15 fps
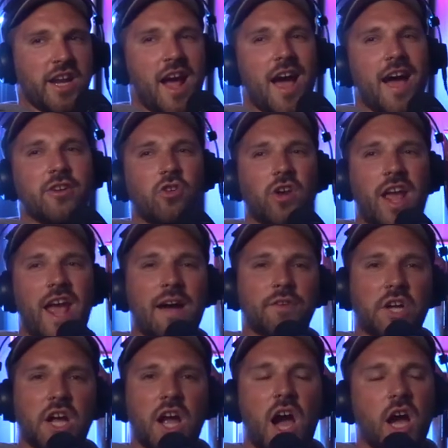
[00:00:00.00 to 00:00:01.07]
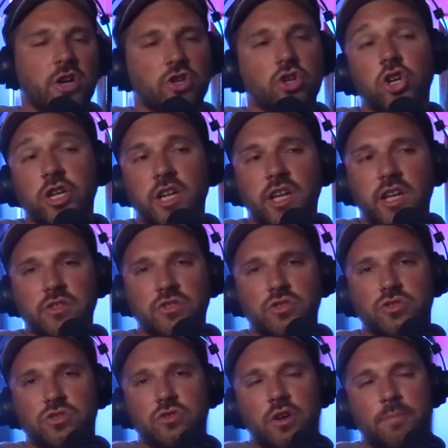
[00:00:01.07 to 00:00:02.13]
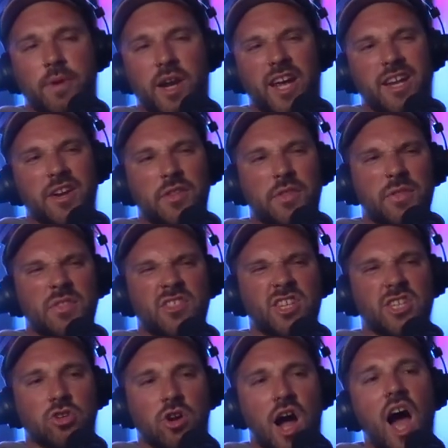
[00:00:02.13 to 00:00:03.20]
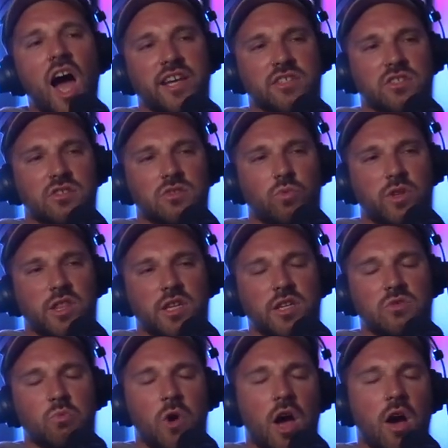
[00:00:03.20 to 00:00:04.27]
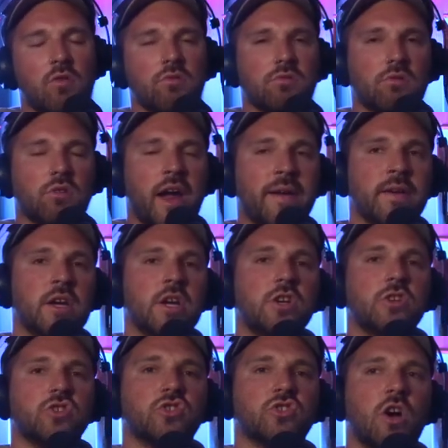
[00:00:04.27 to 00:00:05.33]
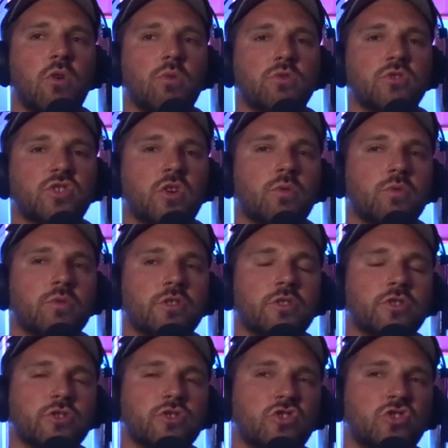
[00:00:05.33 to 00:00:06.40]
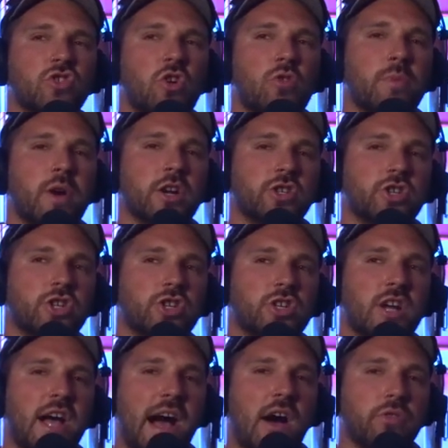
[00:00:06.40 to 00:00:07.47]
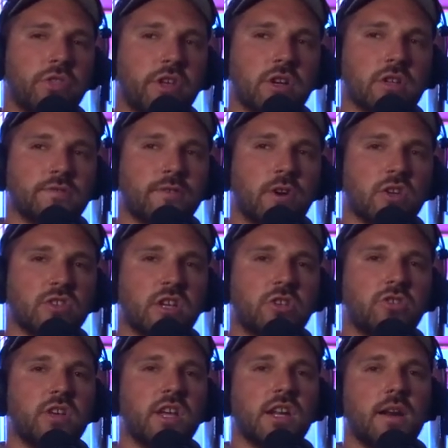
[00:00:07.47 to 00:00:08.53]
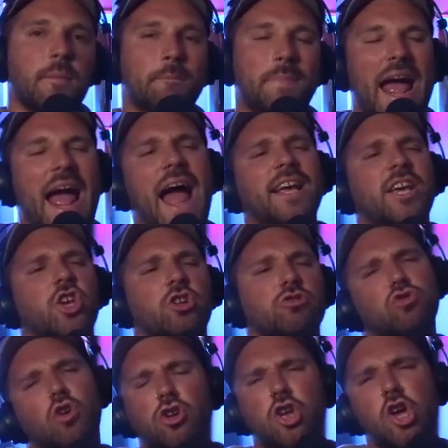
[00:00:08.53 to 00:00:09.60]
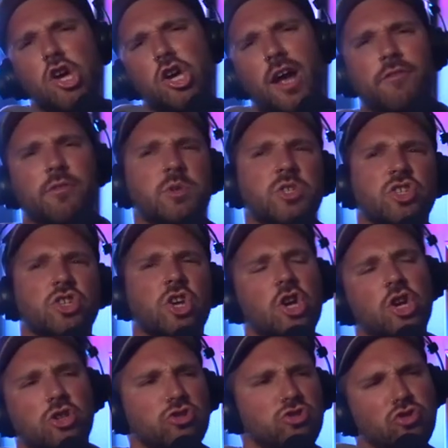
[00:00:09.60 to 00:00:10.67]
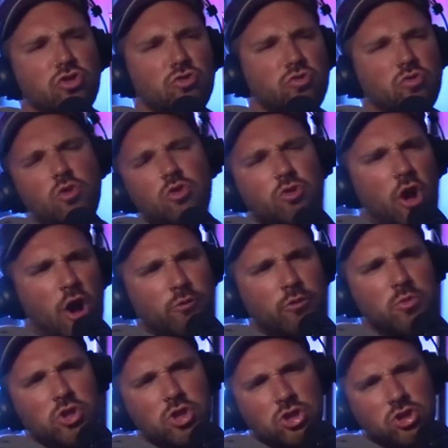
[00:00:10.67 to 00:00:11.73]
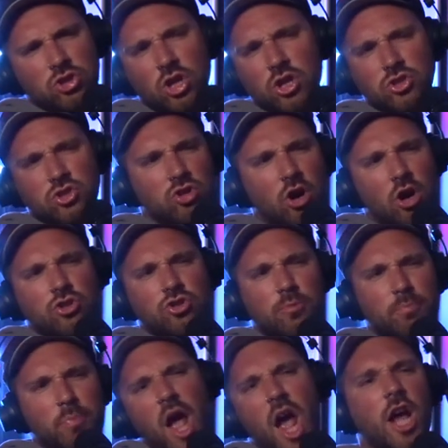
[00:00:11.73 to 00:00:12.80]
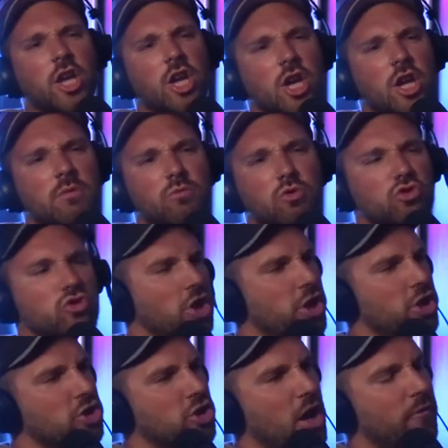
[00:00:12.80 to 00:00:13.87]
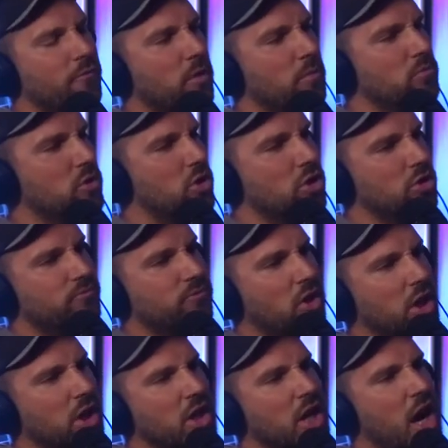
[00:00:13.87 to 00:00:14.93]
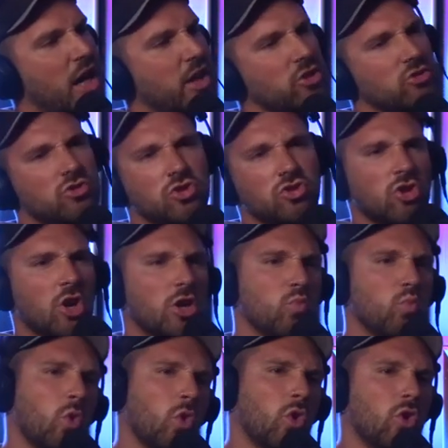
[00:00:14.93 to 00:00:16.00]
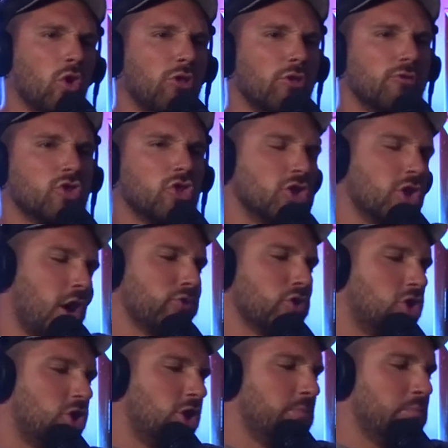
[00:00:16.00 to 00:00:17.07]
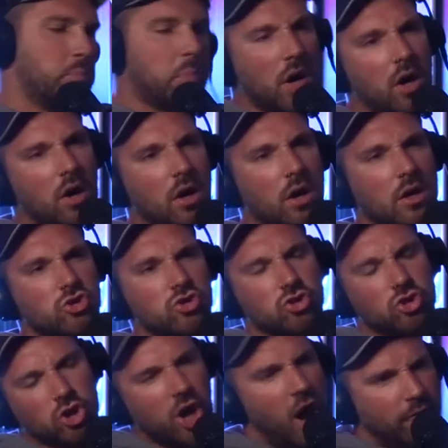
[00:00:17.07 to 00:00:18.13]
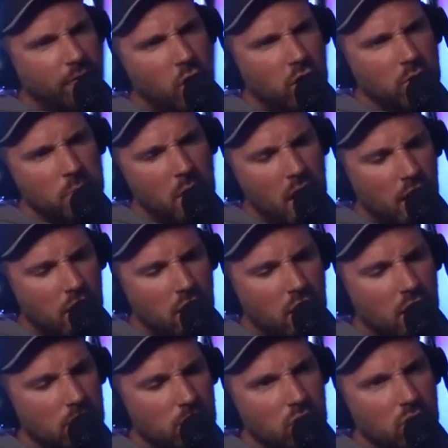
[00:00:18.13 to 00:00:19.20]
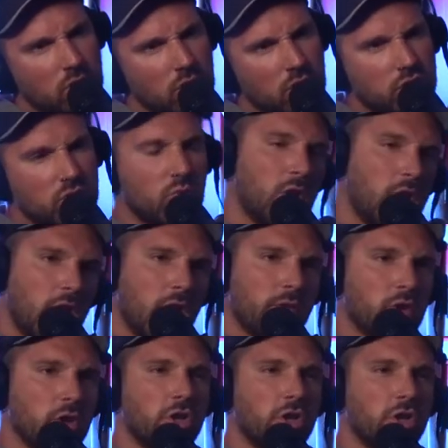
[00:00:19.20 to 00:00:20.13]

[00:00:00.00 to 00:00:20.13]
And I don't have a concrete answer to it, but yeah. I could theorize with it as well, yeah. right? So so there's so much out there as far as like you get into in dog. Everybody says, you know, everybody that says dogs are pack animals yeah. takes that from the fucking guy that used to study wolves, and that was debunked. they're not fucking pack animals and whatever.